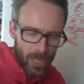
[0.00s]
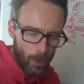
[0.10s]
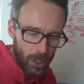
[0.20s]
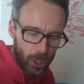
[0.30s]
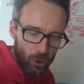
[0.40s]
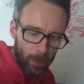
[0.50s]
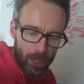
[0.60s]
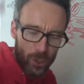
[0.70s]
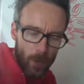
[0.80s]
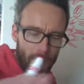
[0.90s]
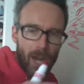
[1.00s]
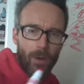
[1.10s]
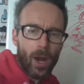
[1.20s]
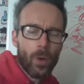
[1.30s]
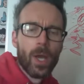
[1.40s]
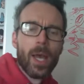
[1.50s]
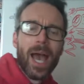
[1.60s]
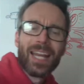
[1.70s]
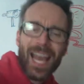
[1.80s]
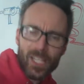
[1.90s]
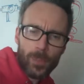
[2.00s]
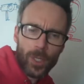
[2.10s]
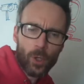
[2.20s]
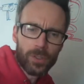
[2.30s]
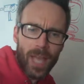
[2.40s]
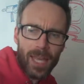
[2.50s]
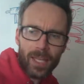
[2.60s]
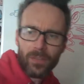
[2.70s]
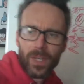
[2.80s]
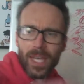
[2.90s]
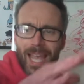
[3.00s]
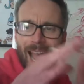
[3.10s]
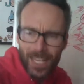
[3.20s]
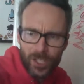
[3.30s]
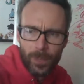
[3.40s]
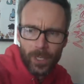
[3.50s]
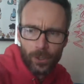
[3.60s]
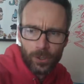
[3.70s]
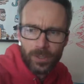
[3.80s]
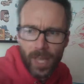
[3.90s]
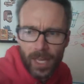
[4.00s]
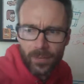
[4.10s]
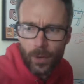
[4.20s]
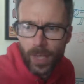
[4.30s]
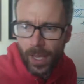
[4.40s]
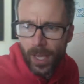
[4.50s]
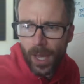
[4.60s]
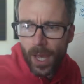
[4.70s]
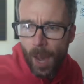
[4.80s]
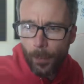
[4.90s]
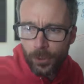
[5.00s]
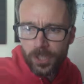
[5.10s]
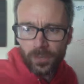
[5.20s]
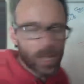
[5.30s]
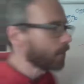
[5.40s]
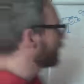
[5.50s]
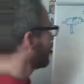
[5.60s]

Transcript: I want you to draw me a superhero, and he has to be called Dave. He has to be called Dave. Okay, a butterfly with